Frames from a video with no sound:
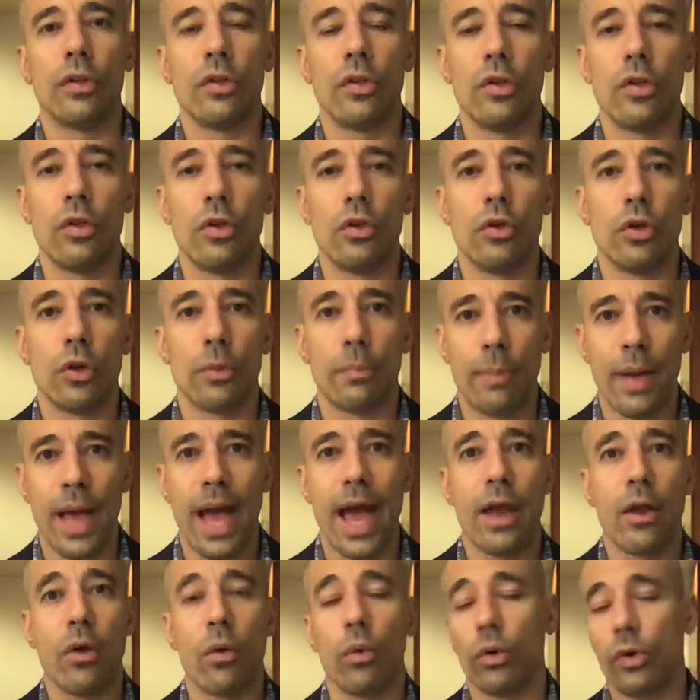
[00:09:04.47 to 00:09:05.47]
your
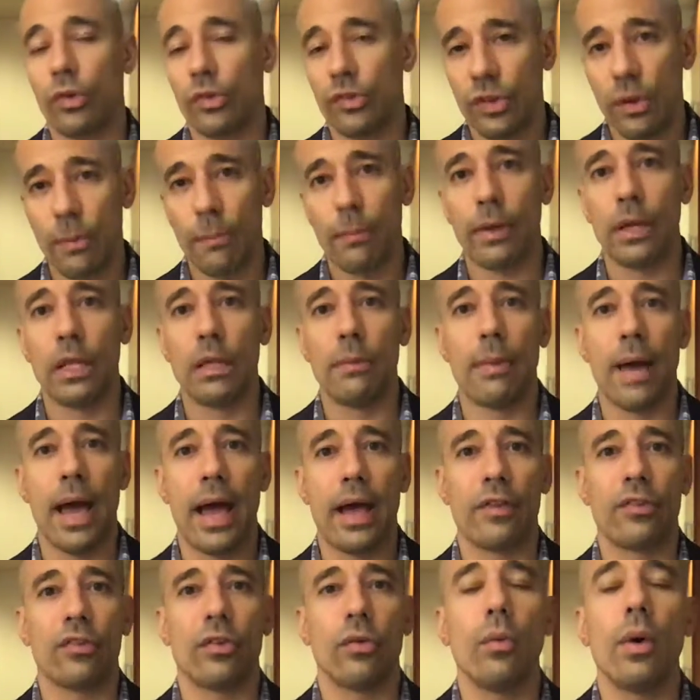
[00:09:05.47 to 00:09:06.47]
pet or somebody
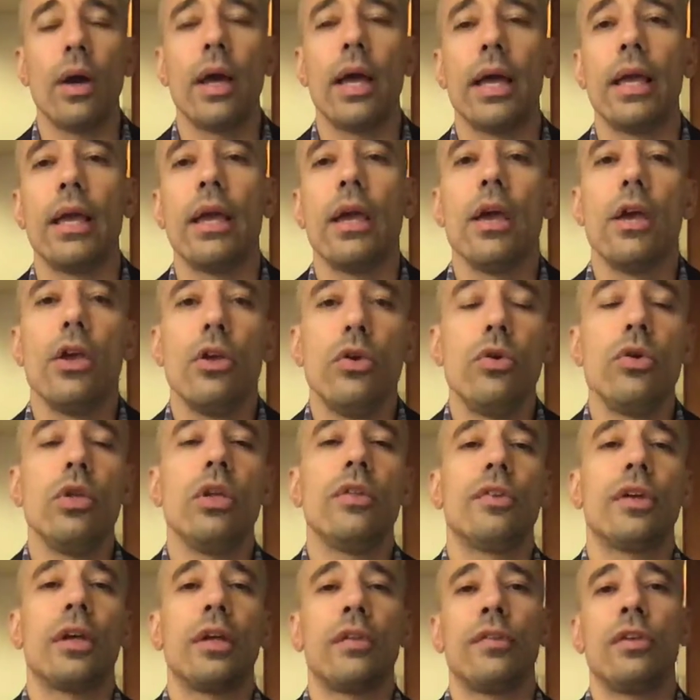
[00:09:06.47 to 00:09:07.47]
passed away. You
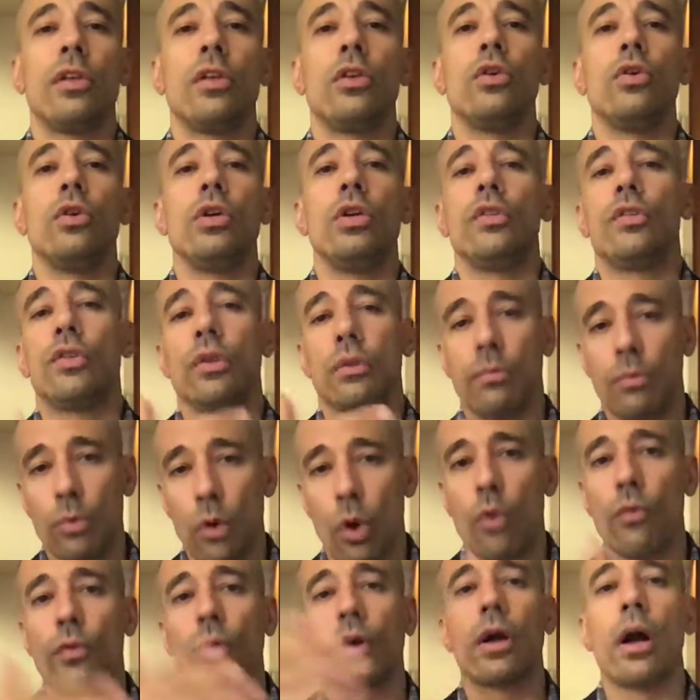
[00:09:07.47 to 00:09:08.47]
need to continue. You need to
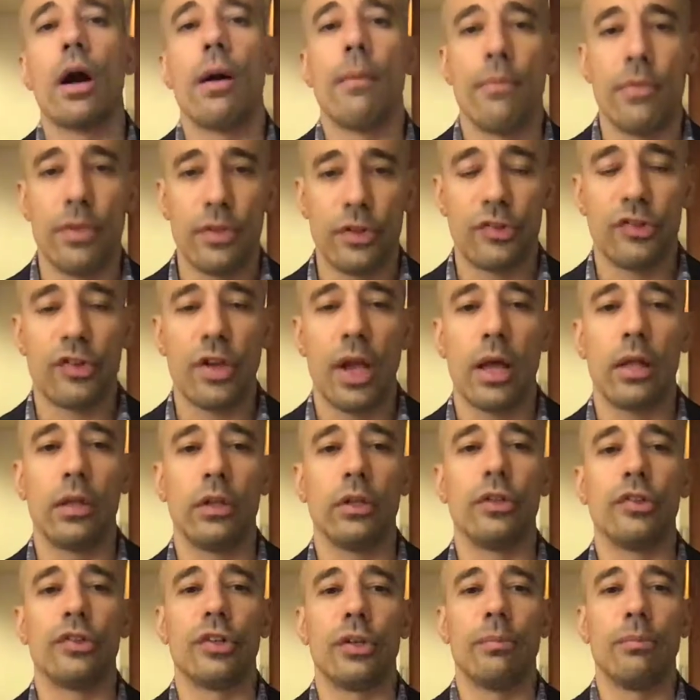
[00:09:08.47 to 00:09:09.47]
overcome this
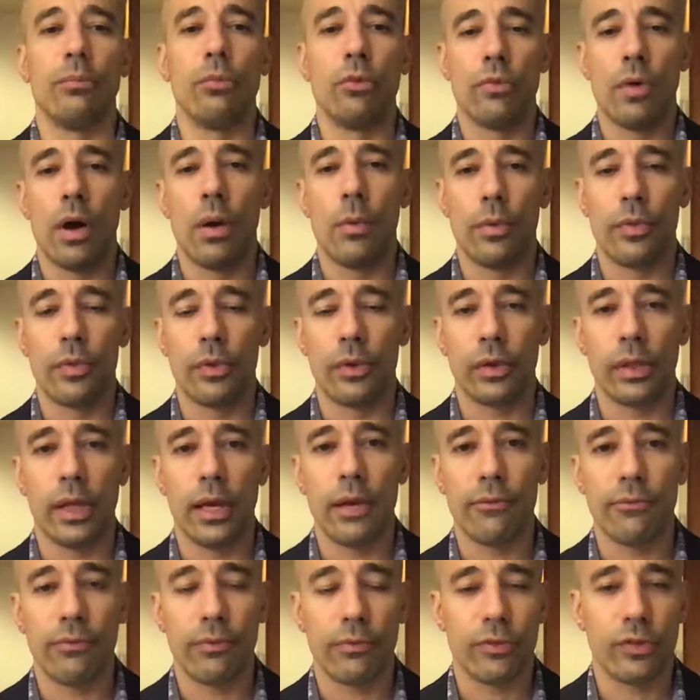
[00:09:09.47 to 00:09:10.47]
challenge and move on with your
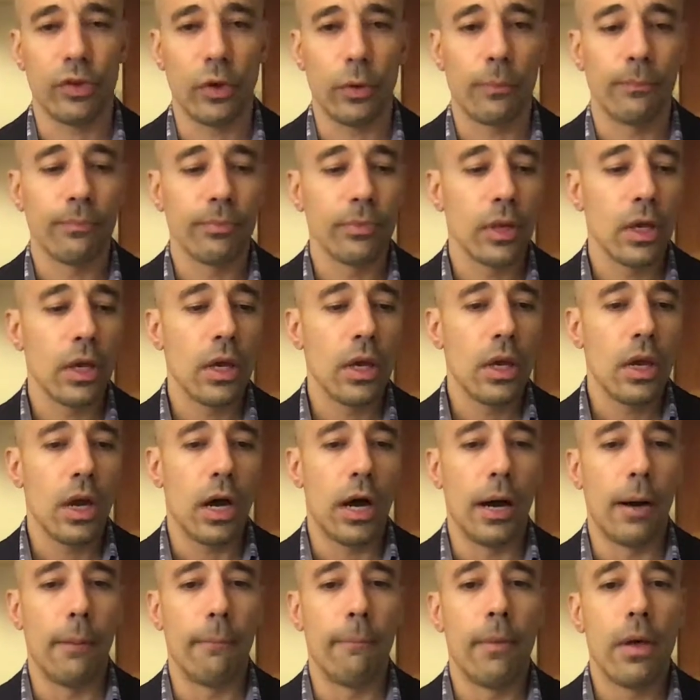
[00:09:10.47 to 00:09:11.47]
life. So
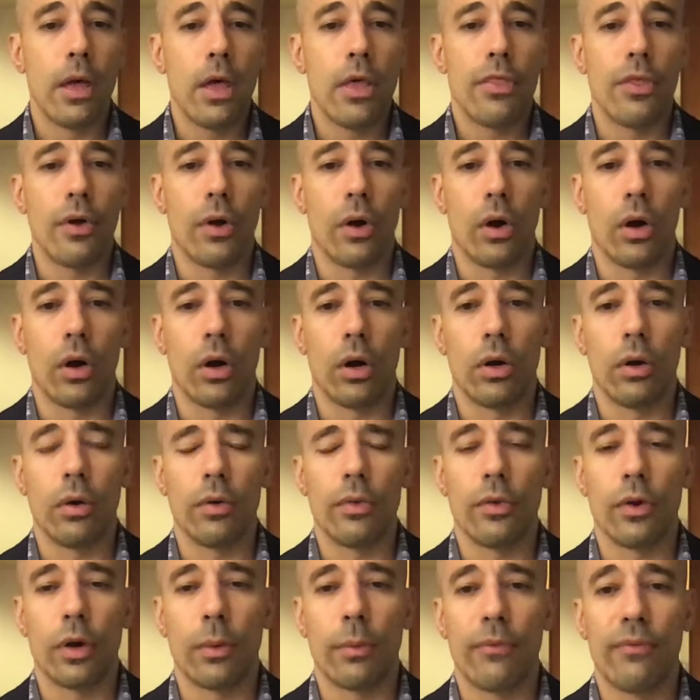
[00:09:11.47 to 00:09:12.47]
there
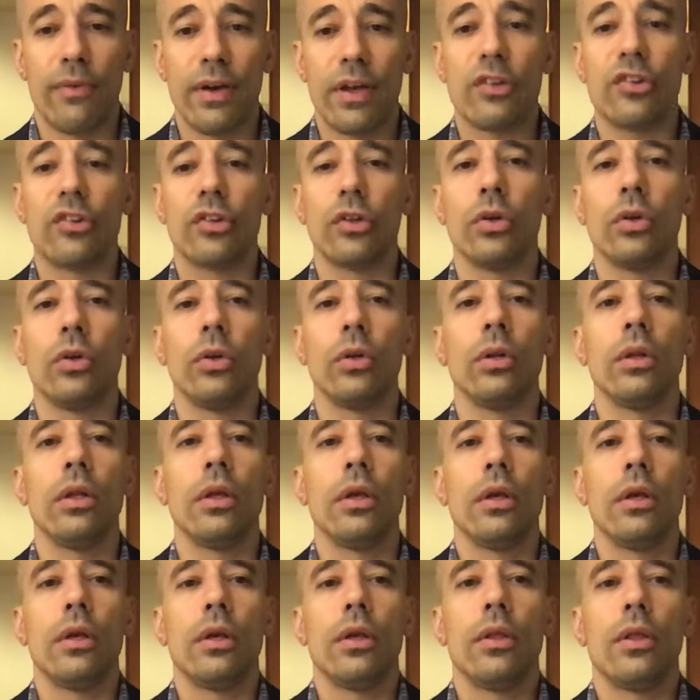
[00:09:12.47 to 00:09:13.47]
are
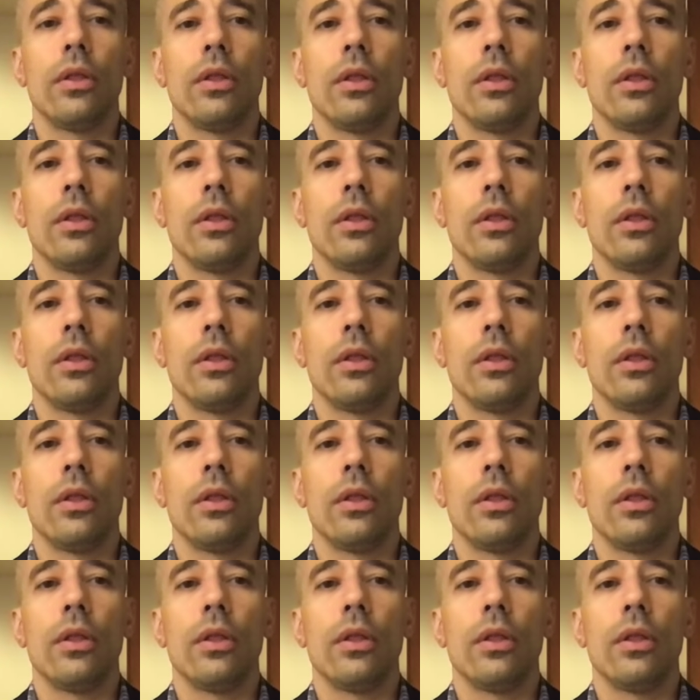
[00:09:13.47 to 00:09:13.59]
professional